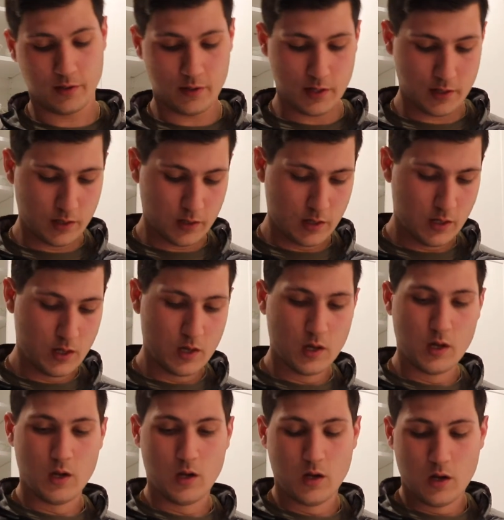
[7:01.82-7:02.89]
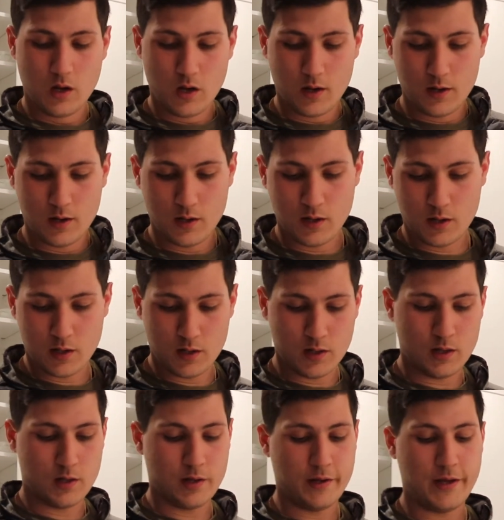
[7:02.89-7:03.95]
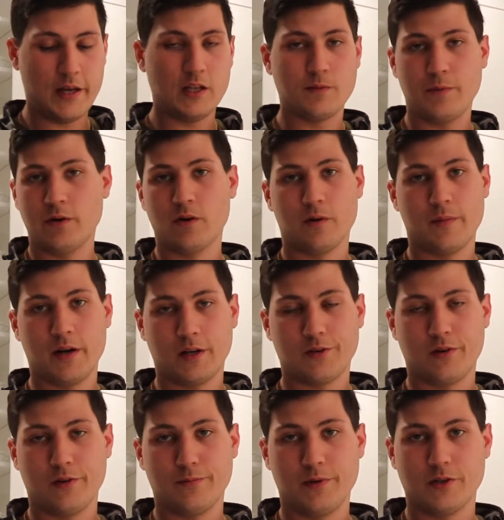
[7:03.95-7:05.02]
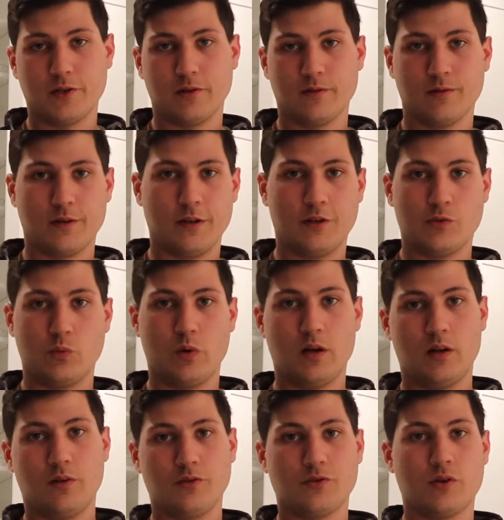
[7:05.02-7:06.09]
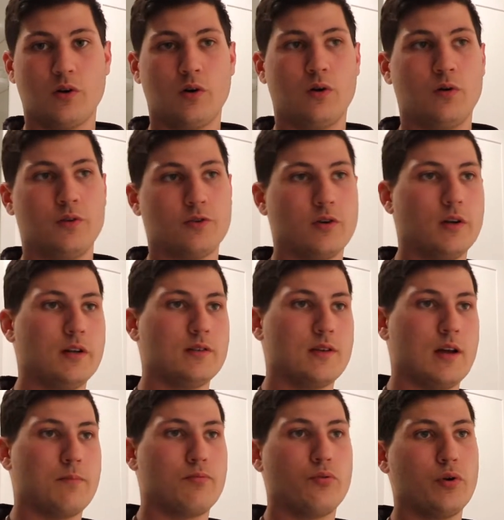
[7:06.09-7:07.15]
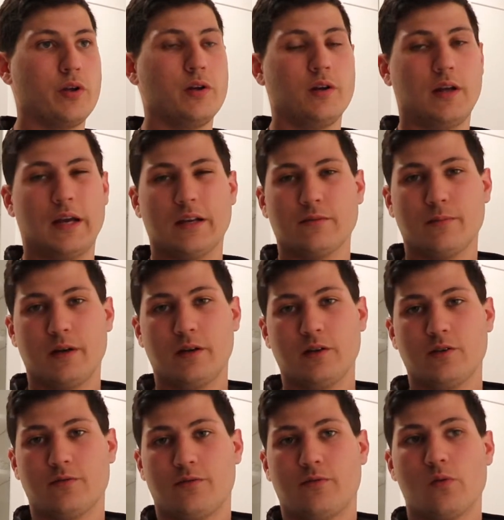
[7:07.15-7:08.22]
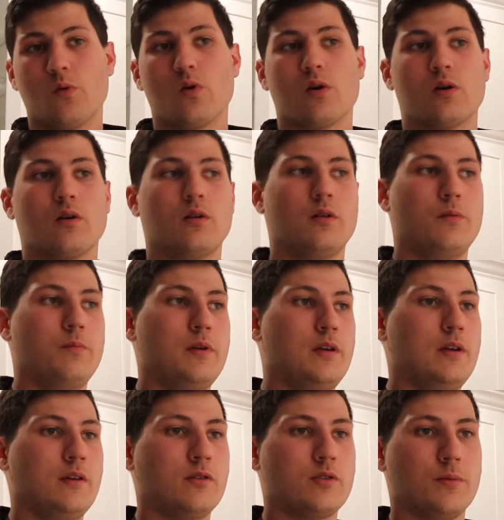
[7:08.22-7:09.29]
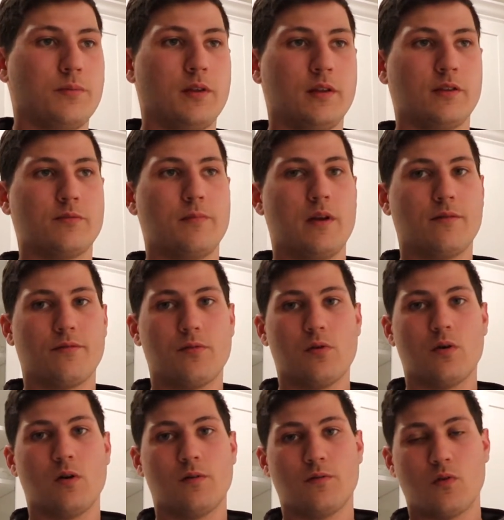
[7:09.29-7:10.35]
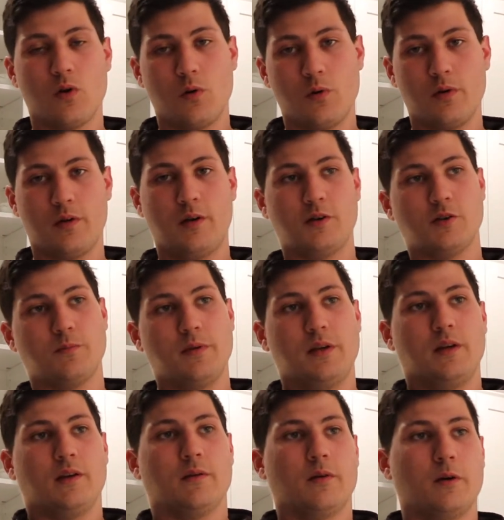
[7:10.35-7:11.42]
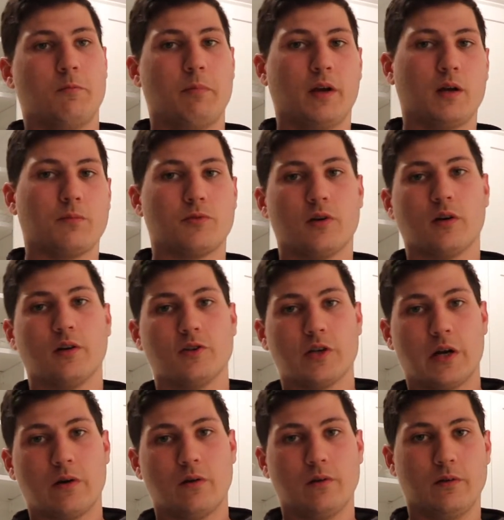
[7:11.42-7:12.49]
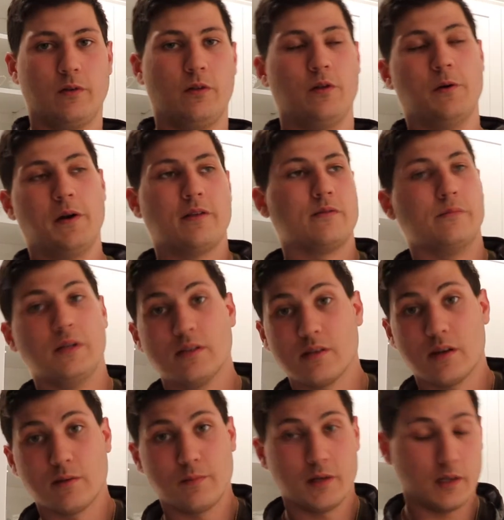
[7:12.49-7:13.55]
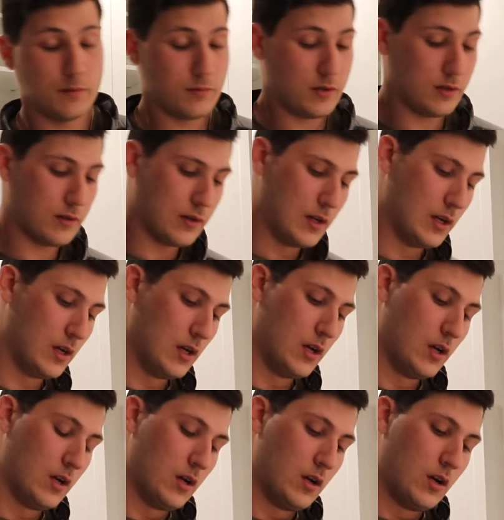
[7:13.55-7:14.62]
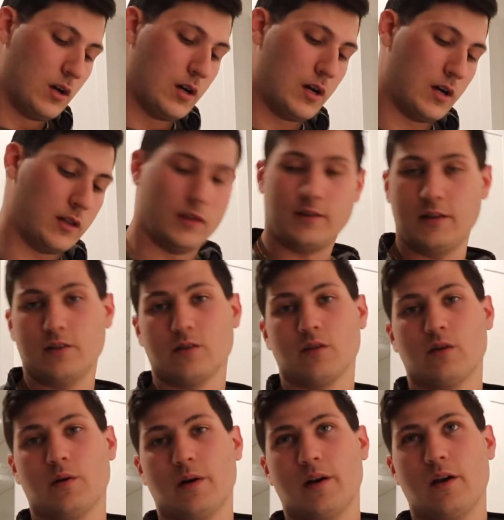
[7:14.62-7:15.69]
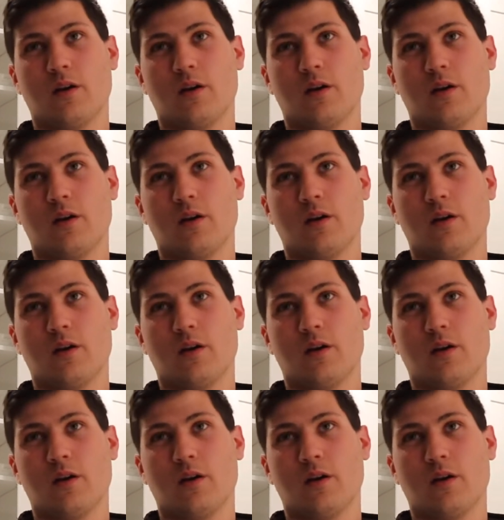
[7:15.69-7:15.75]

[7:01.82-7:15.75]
thing. 8-speed automatic transmission as well. So the truck has got pretty good gas mileage for being something that's meant for off-road and just being a pickup truck in general, although it is a mid-size pickup truck. The diesel, though, I